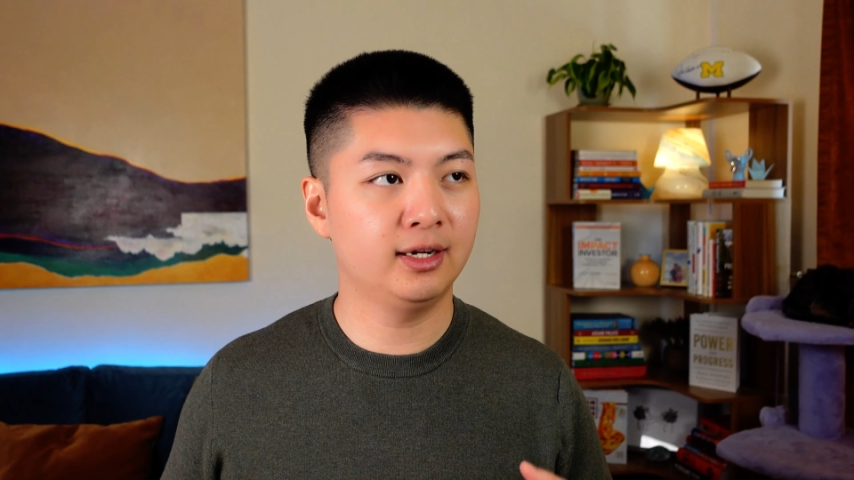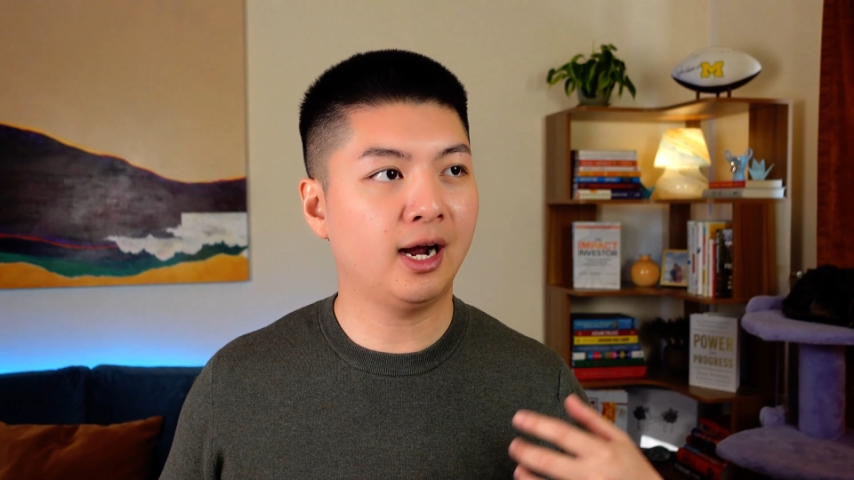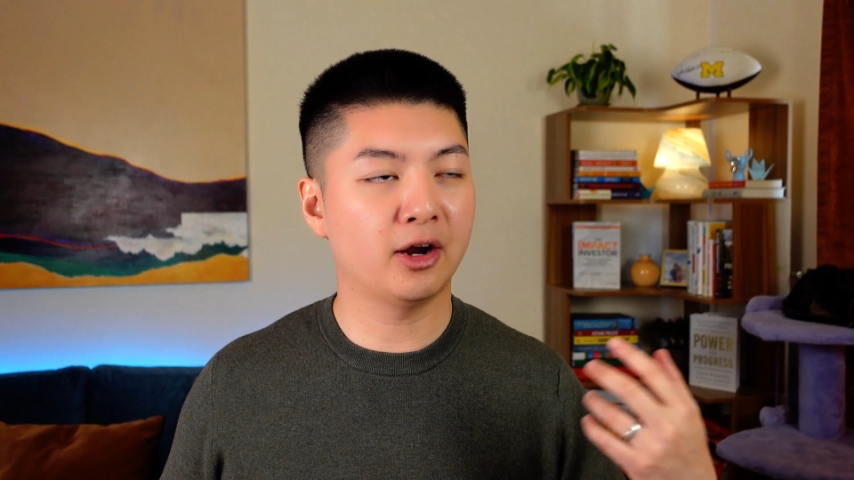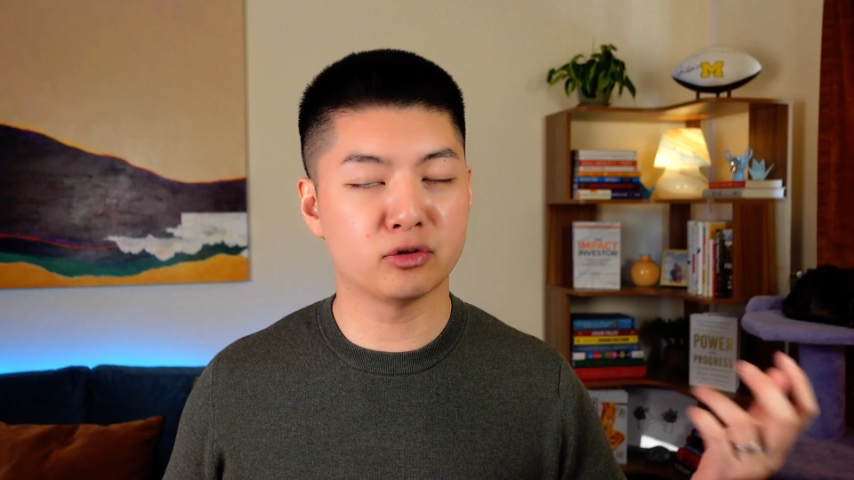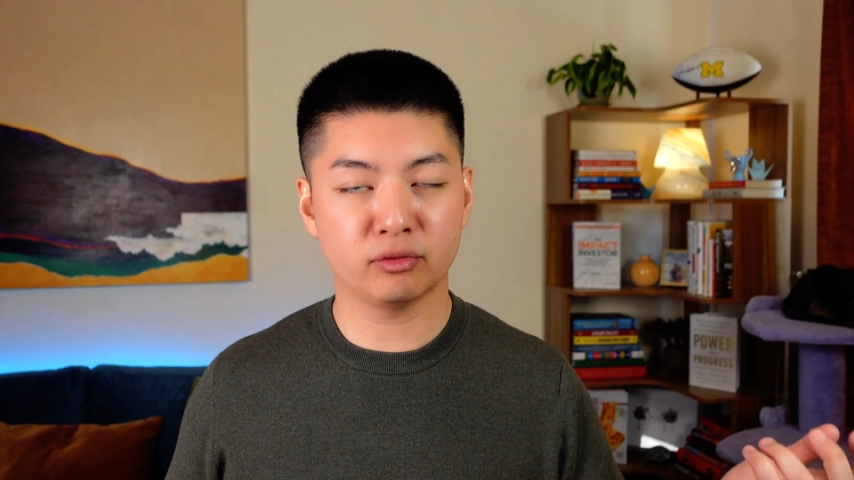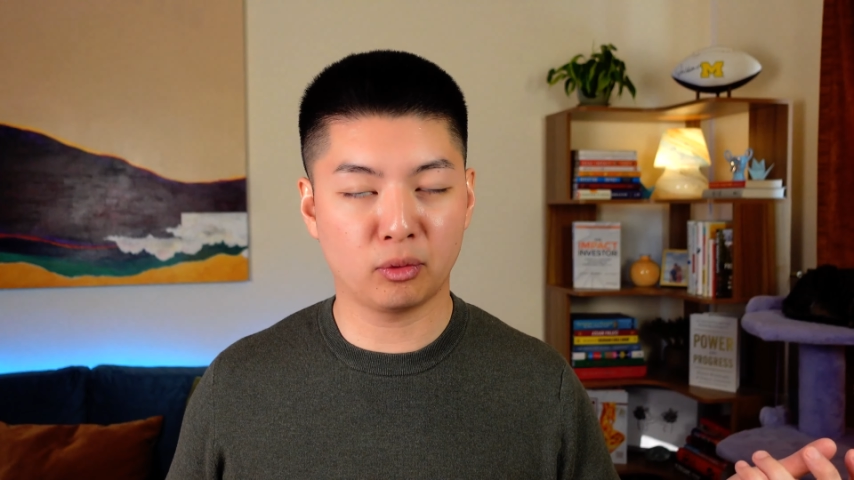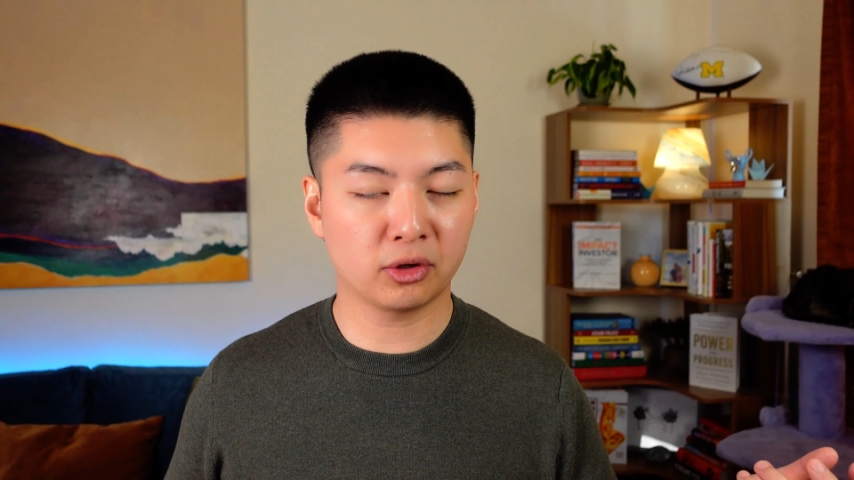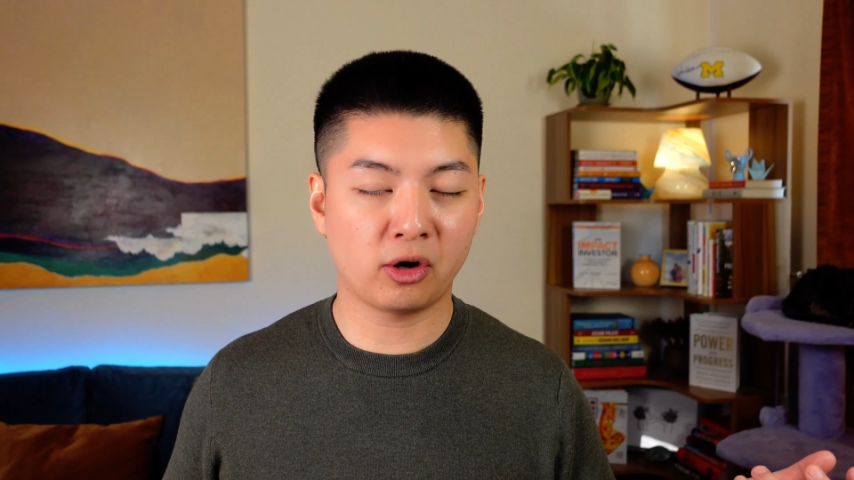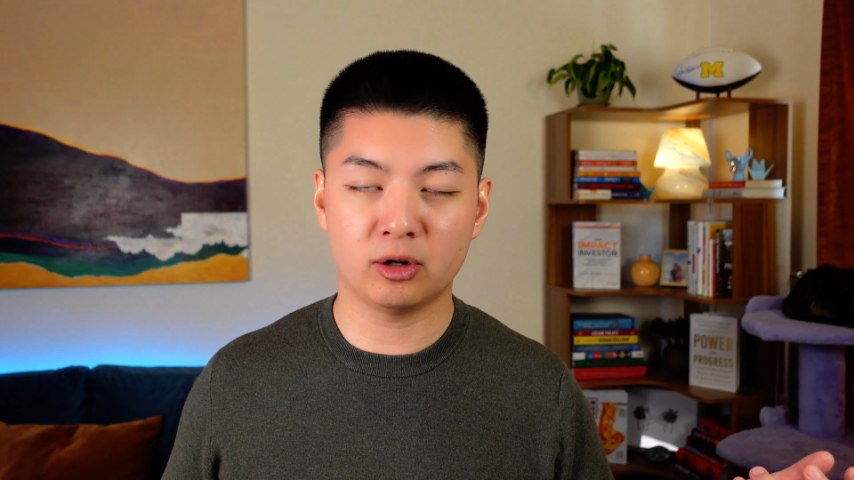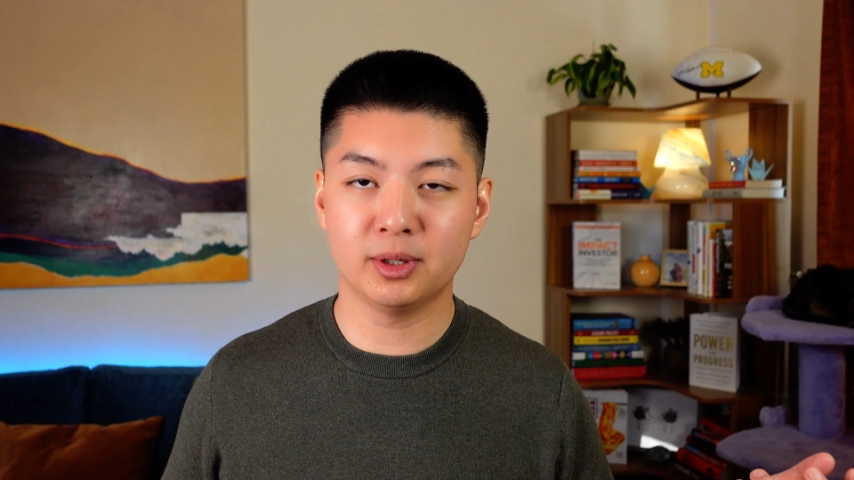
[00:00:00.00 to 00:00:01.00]

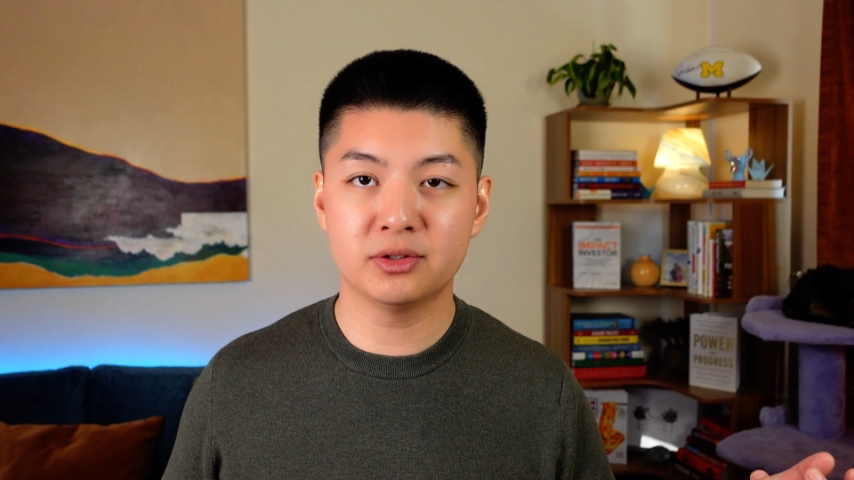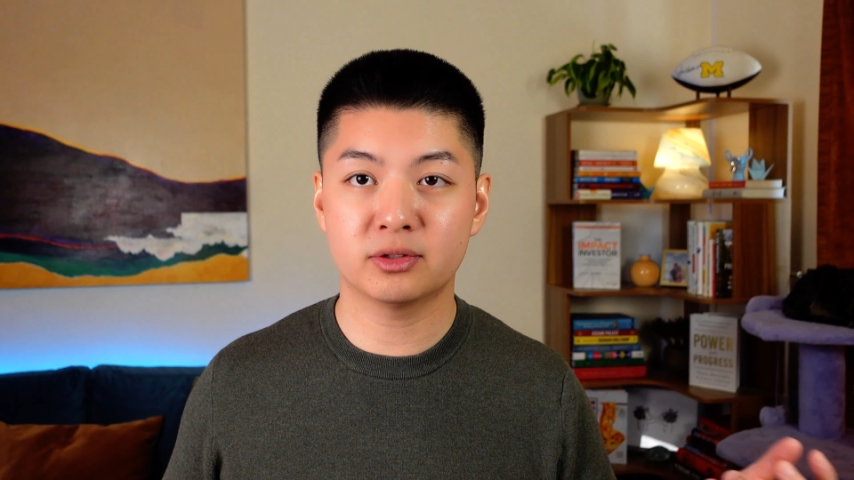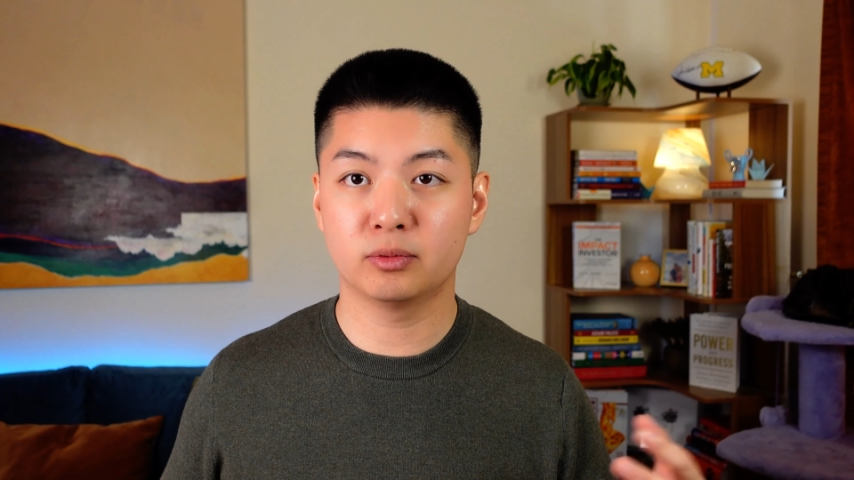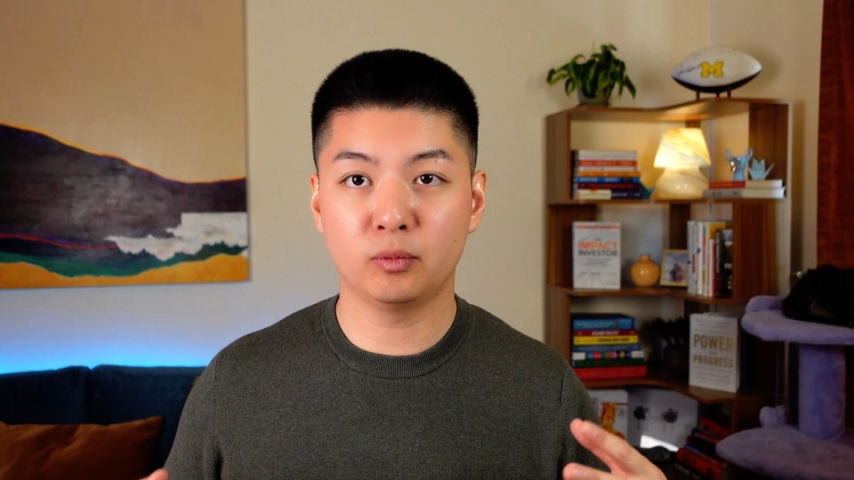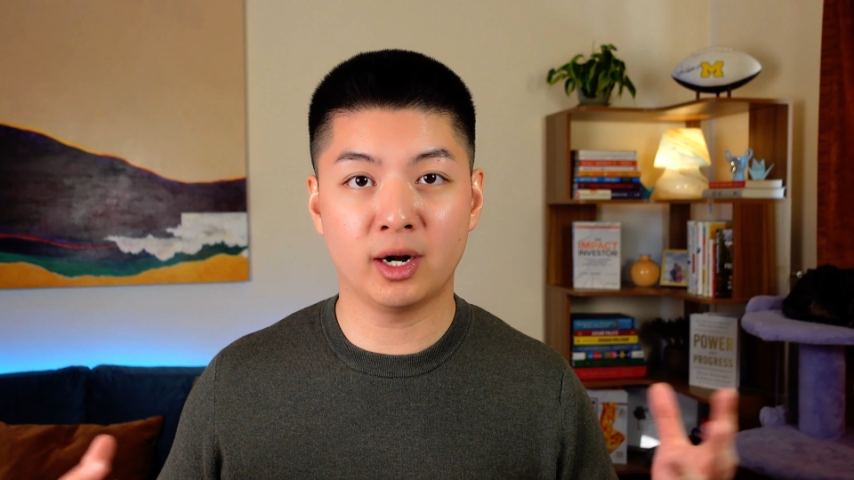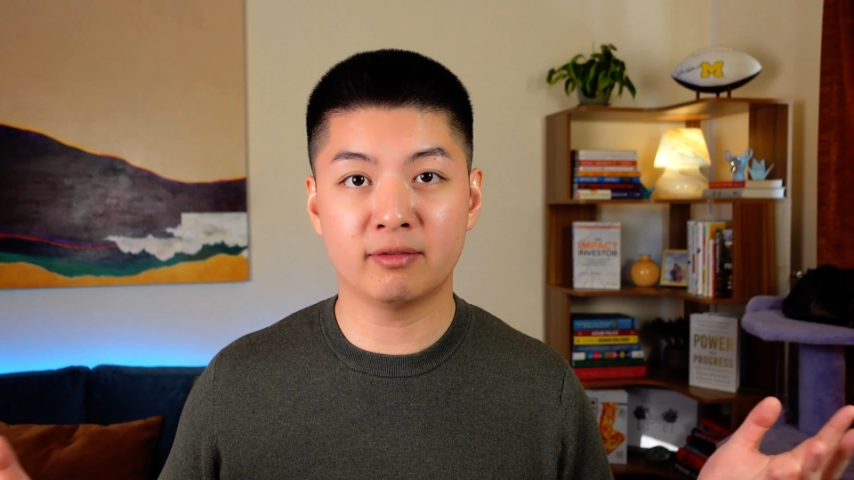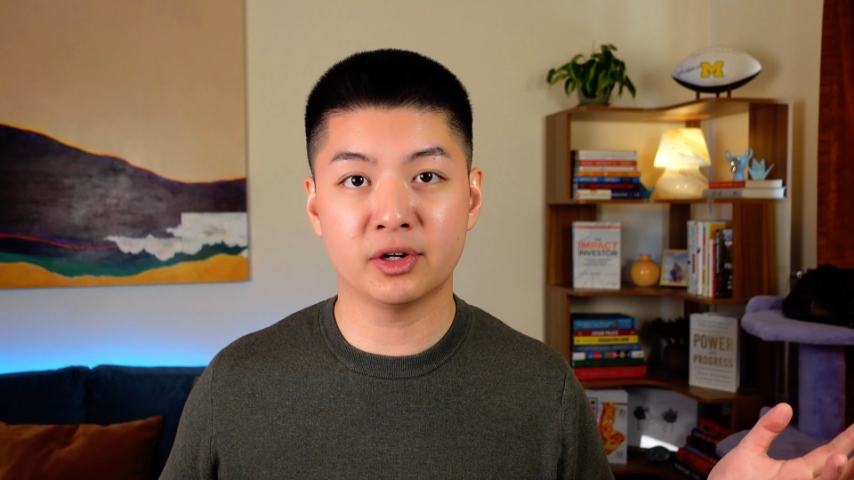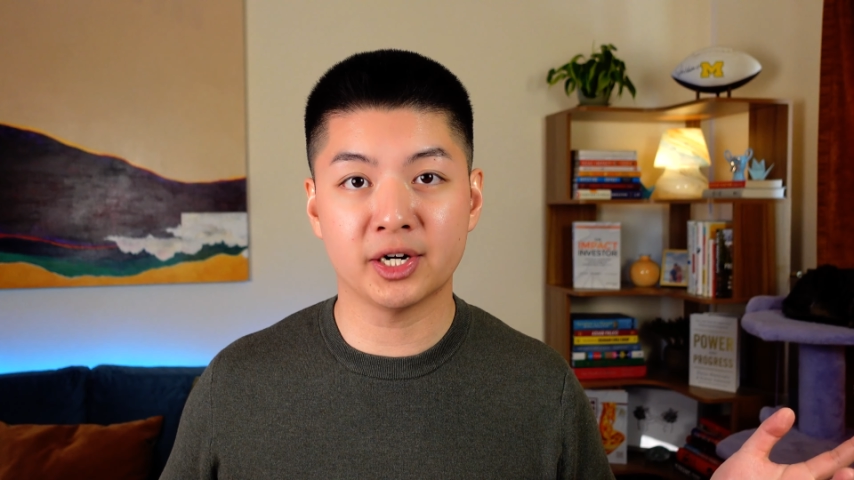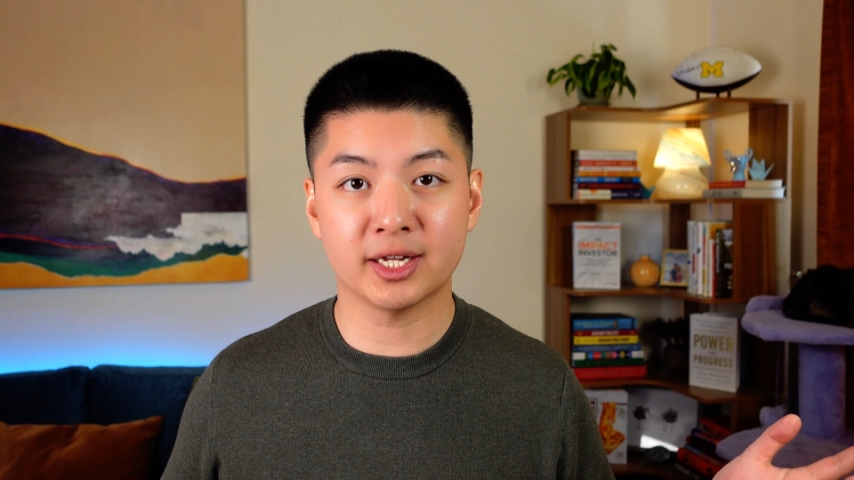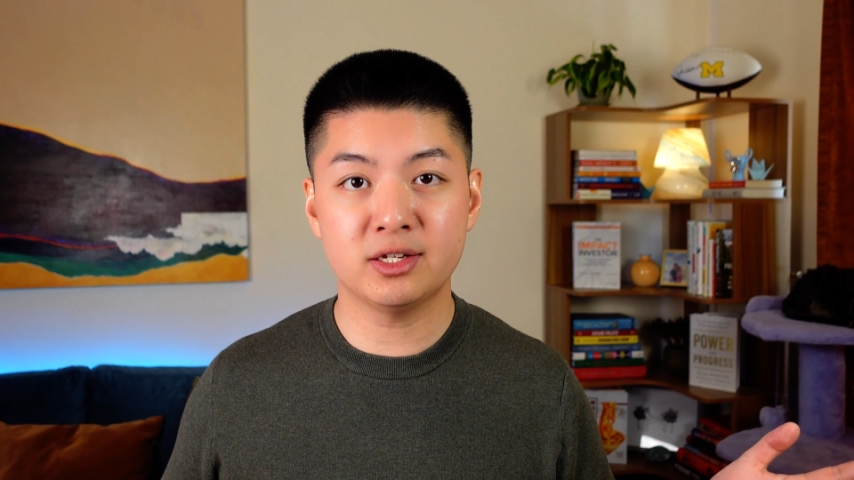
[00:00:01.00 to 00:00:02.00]
hydrofluorocarbons, whatever
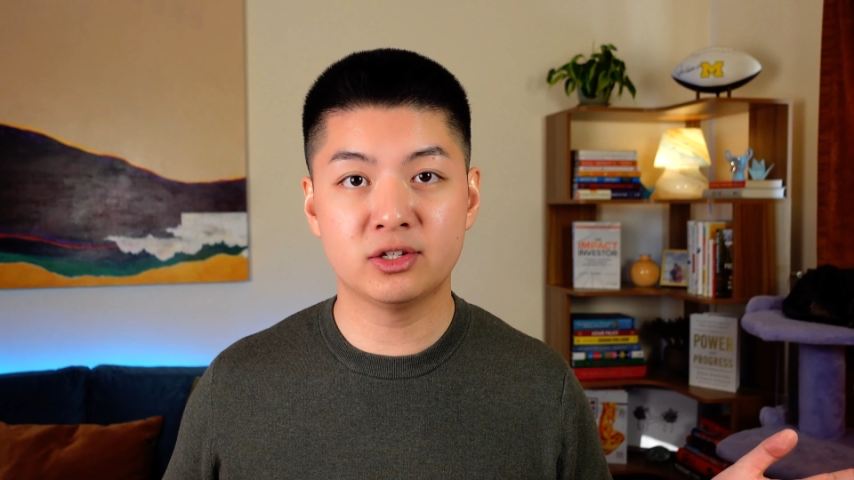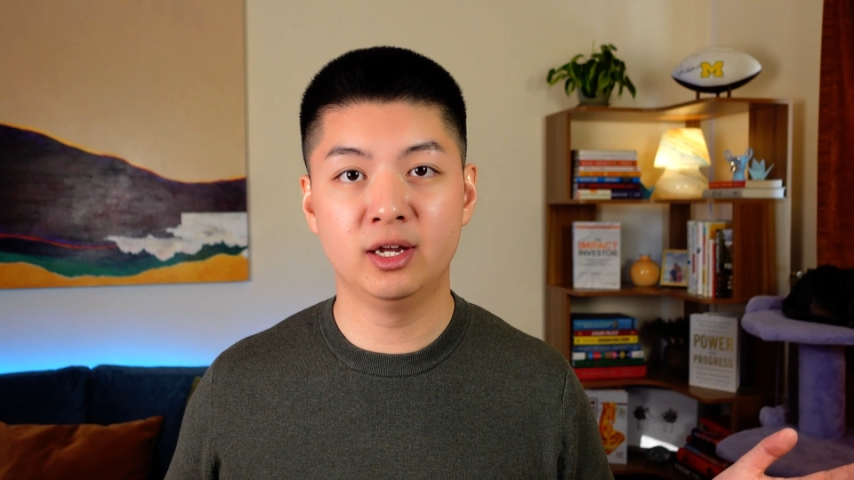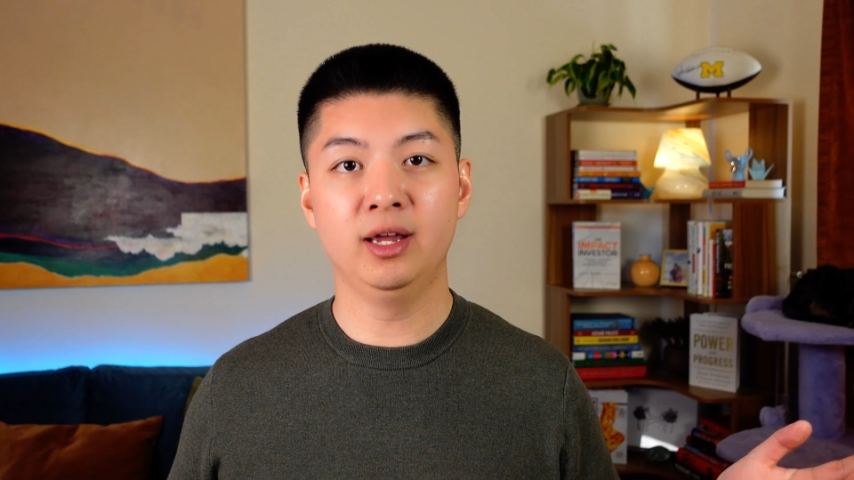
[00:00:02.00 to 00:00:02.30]
it is,